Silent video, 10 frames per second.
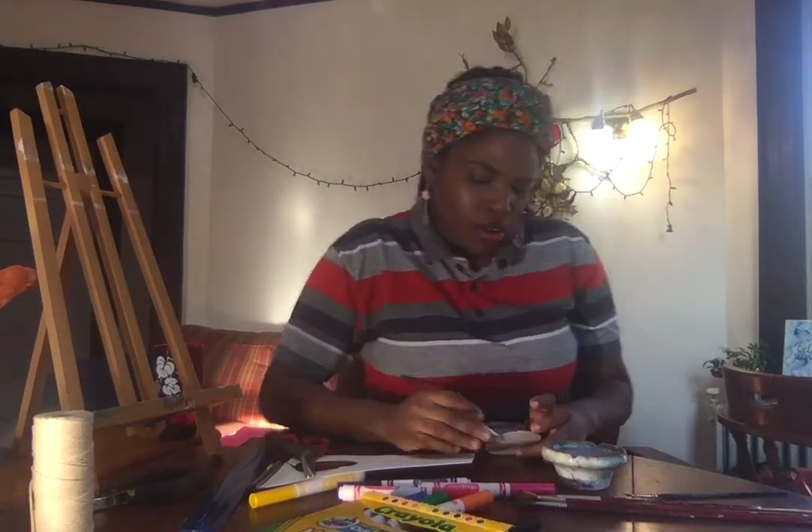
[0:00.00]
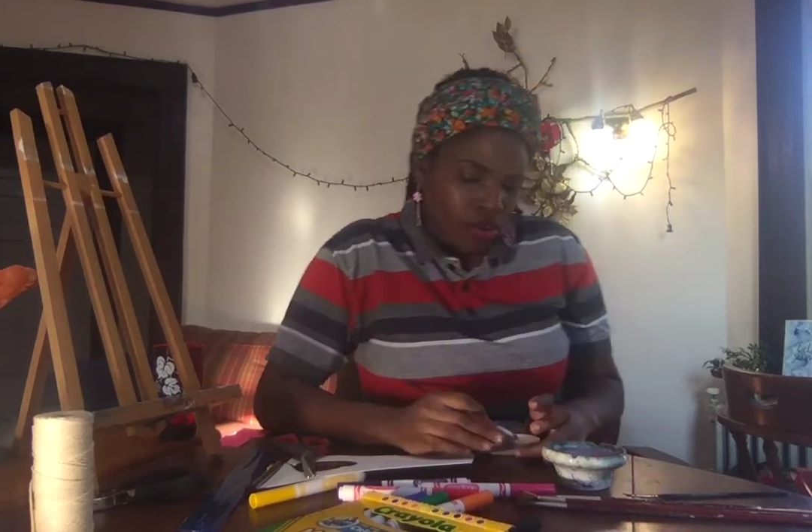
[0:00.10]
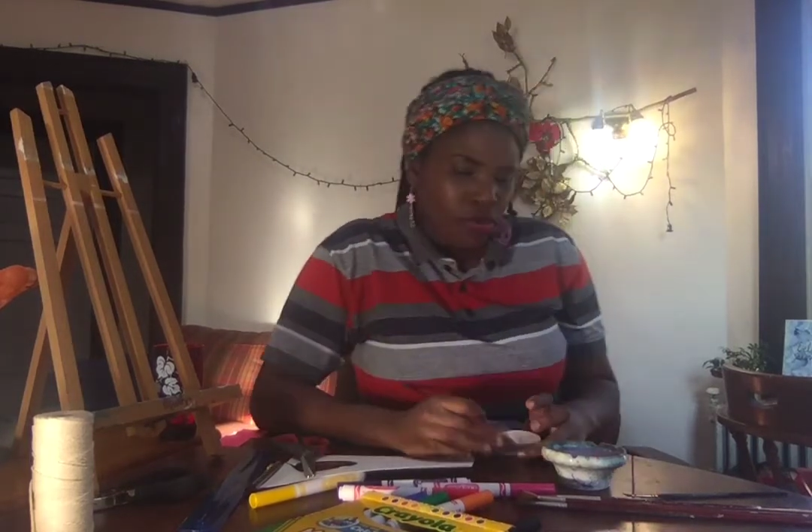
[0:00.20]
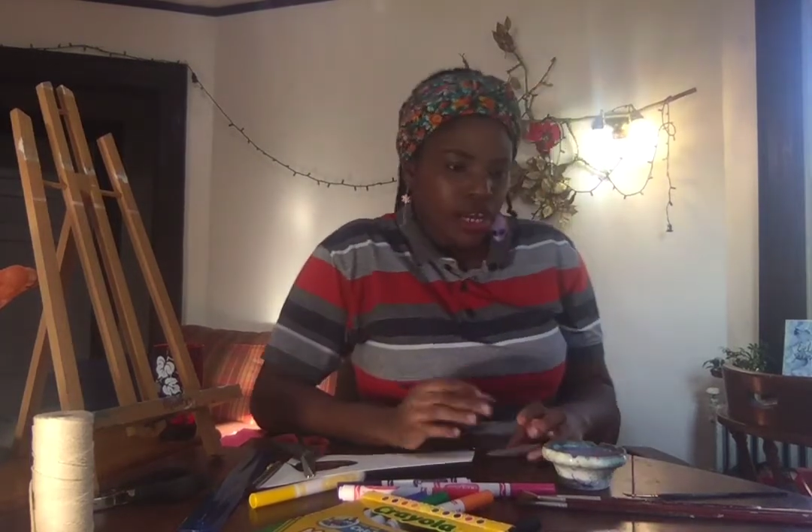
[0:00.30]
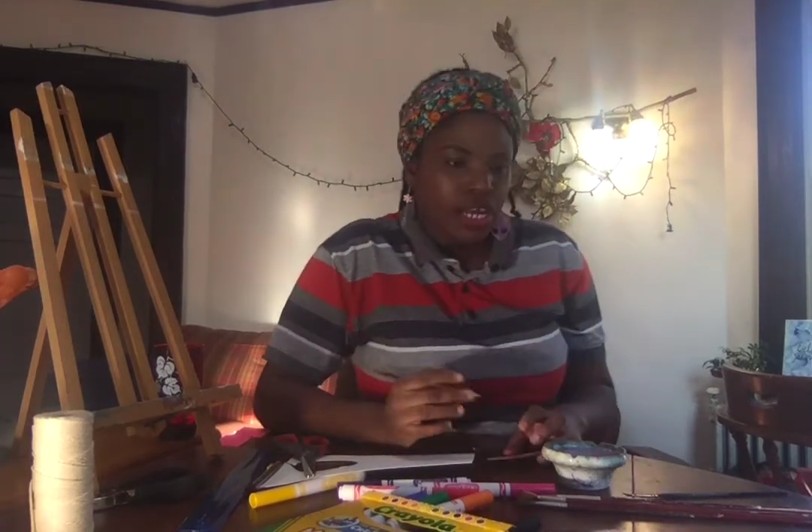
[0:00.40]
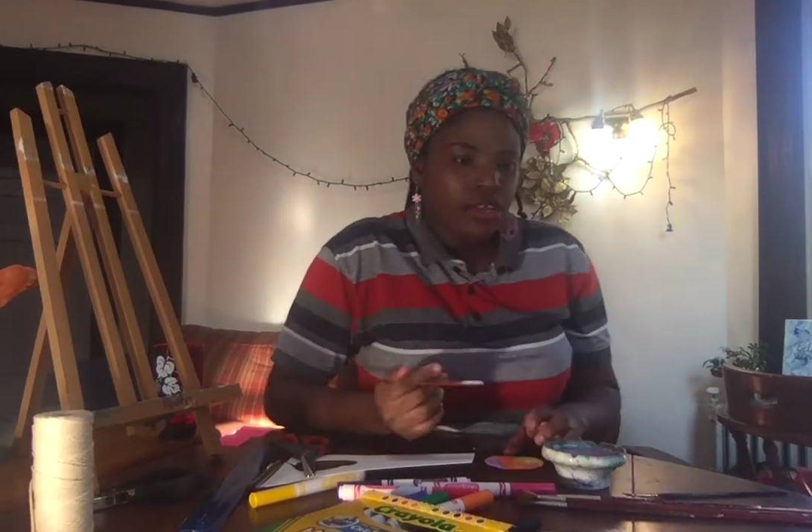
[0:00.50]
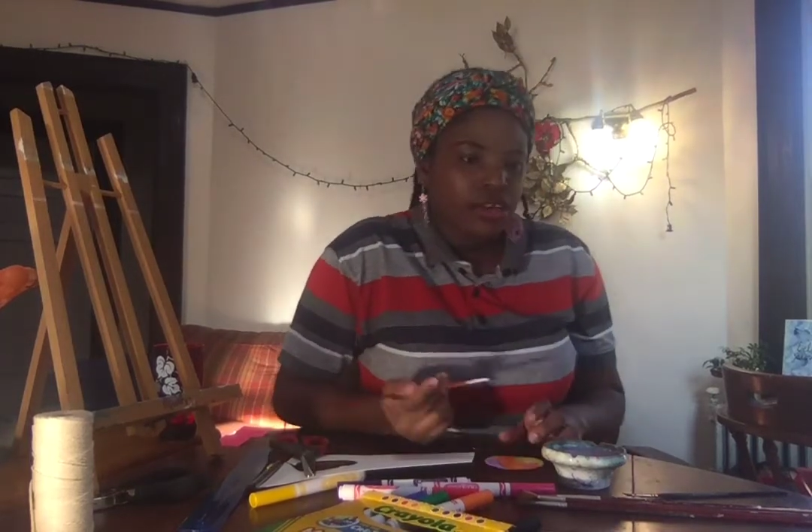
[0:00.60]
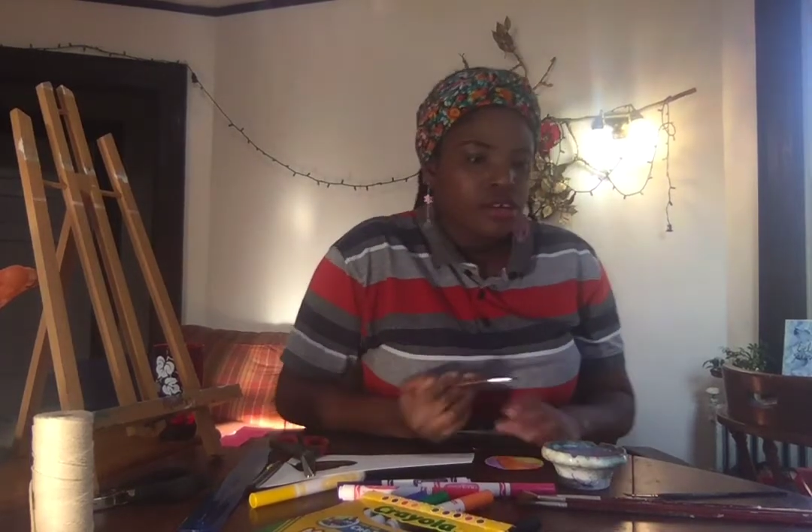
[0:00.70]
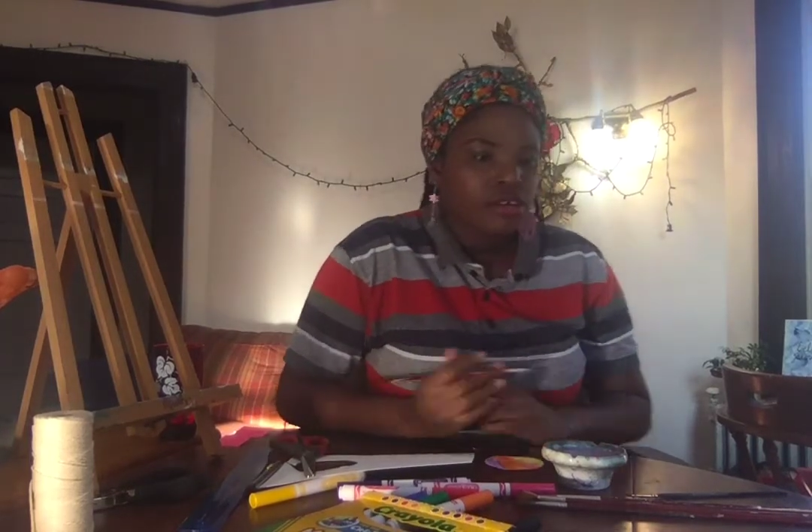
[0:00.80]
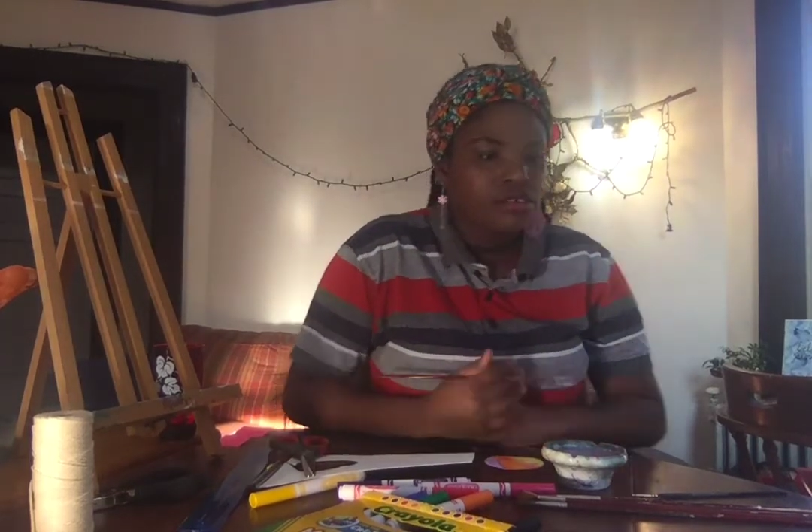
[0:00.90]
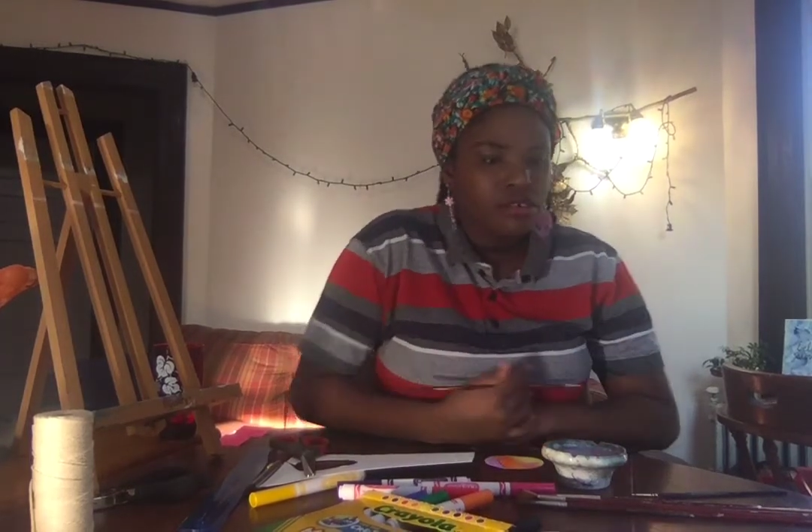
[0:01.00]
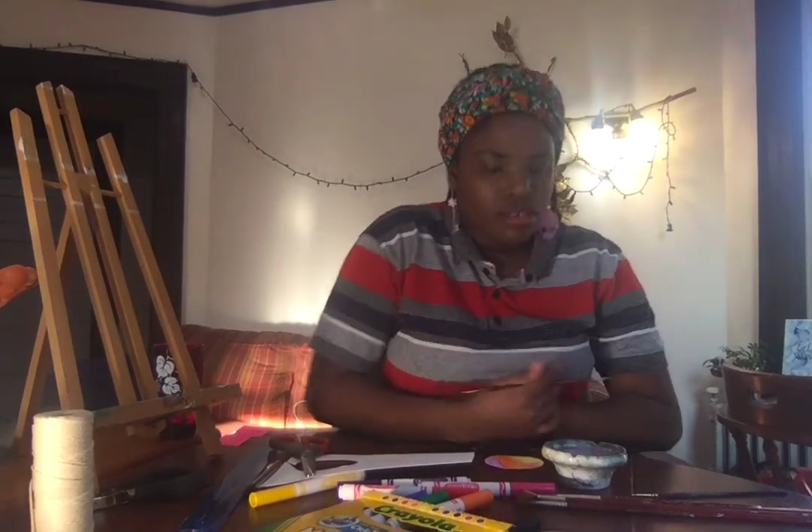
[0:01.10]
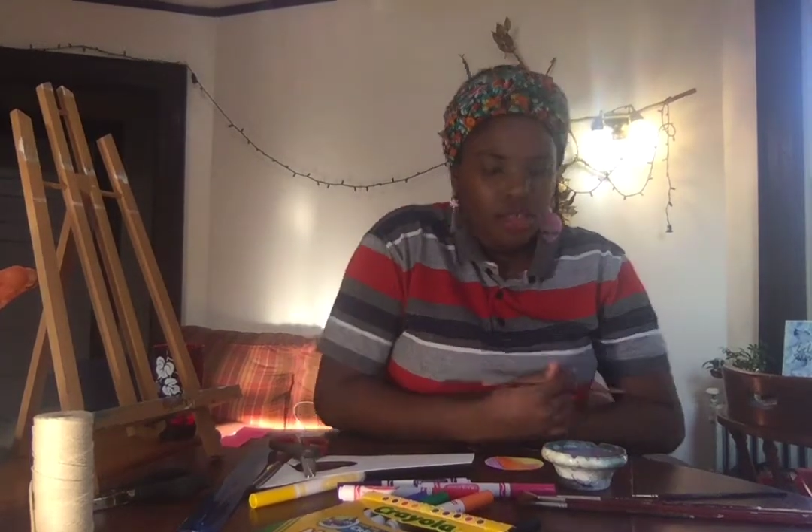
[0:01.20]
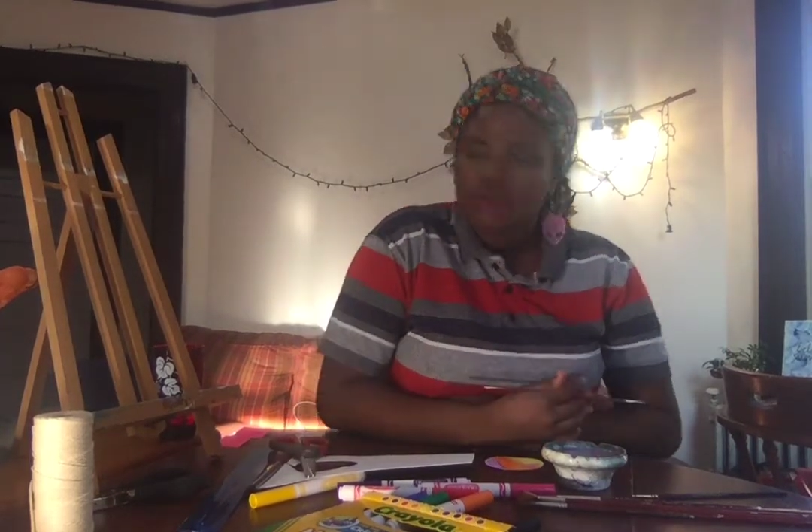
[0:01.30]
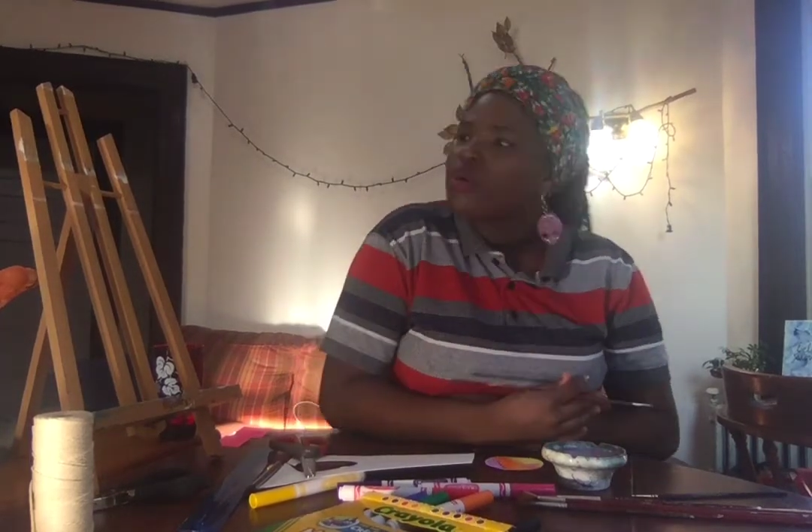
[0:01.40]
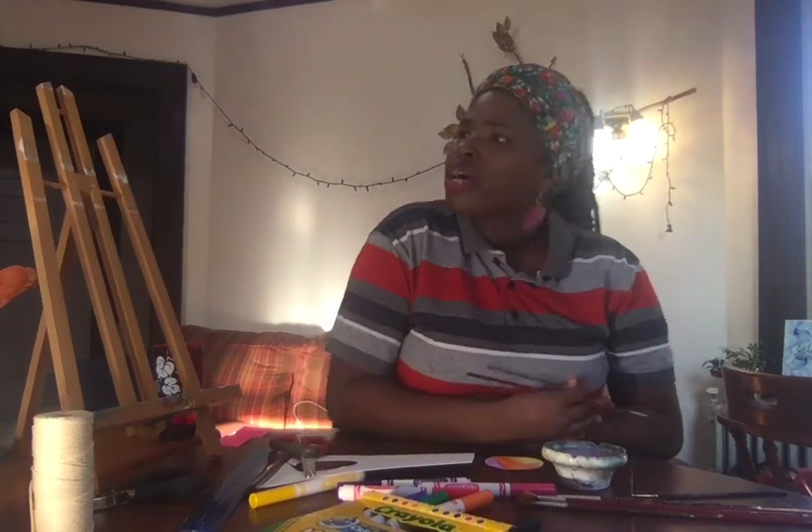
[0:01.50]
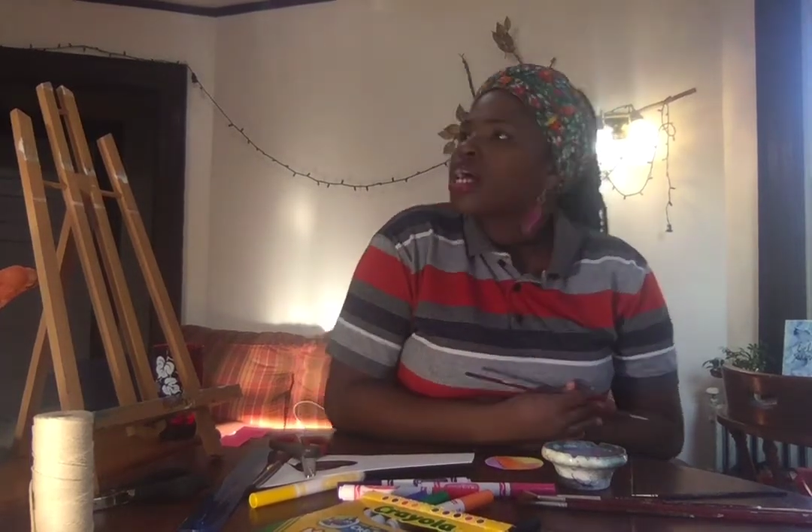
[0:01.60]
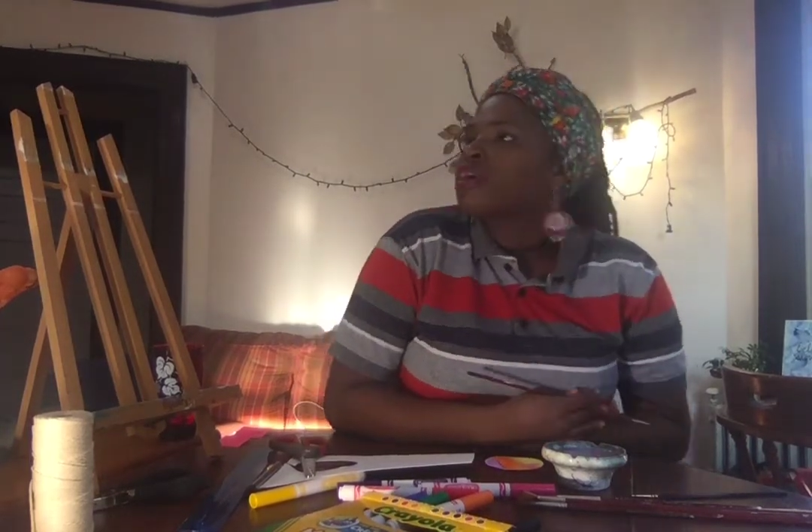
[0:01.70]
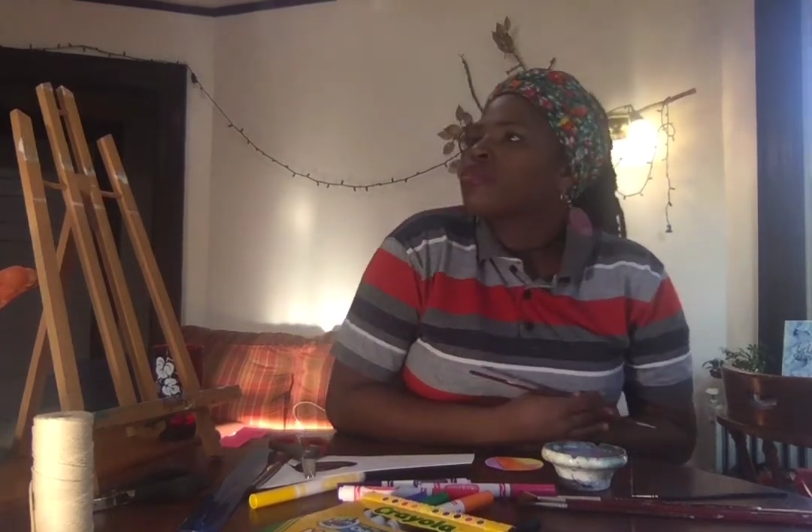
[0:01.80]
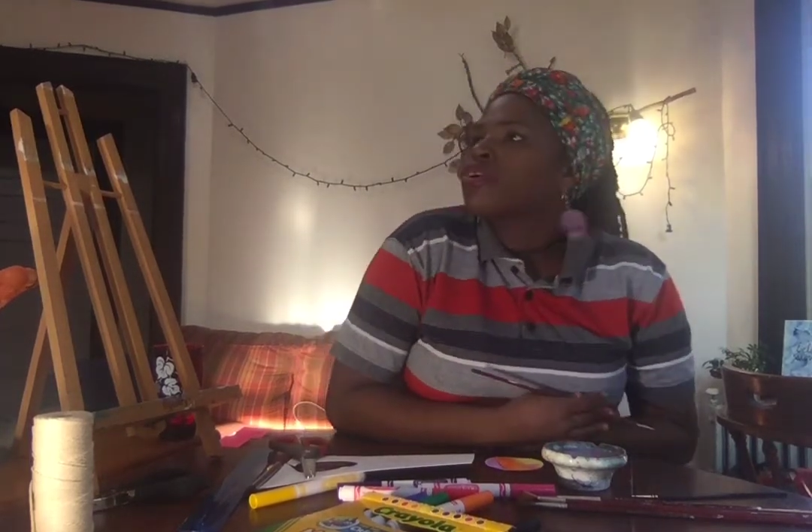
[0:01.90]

what color will